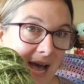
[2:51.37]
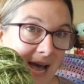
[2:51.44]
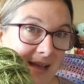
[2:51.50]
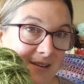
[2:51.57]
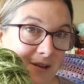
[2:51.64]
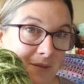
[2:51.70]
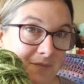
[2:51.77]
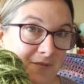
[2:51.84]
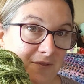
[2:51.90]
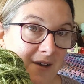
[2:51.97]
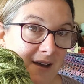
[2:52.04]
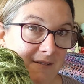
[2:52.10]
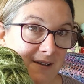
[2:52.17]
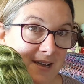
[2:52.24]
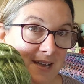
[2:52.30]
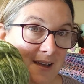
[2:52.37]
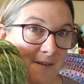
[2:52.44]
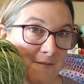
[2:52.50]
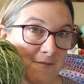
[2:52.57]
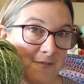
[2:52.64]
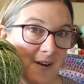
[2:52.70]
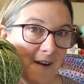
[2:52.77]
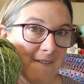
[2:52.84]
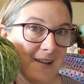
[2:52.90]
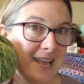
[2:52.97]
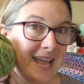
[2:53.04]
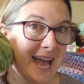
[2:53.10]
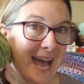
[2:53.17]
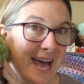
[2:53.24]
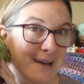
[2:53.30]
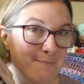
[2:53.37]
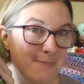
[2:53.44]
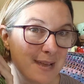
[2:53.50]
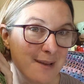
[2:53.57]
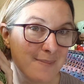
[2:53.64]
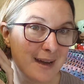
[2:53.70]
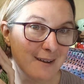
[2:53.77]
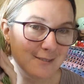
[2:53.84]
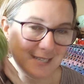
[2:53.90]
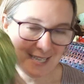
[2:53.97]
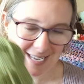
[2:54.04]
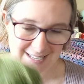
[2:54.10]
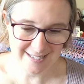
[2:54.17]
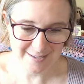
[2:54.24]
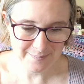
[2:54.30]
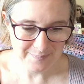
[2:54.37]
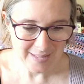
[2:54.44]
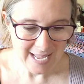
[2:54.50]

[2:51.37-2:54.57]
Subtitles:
and I'm very, very happy about it.